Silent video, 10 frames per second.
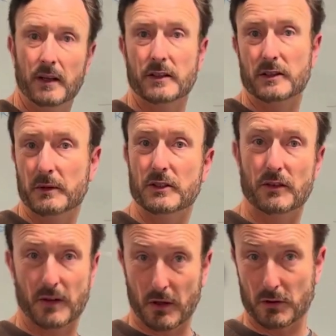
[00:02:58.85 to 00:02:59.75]
So each
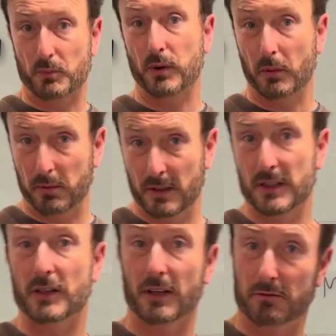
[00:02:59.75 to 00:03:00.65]
of those are
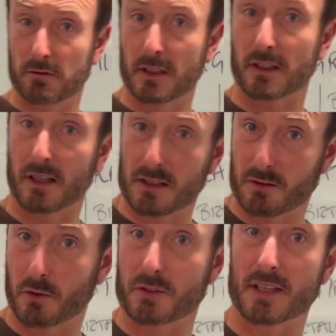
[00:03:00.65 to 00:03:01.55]
probably kind of ruggedized
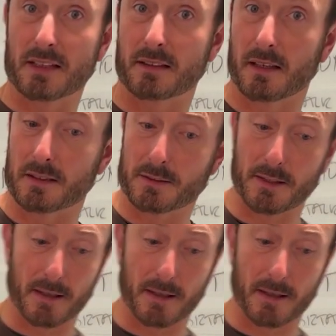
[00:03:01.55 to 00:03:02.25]
or standardized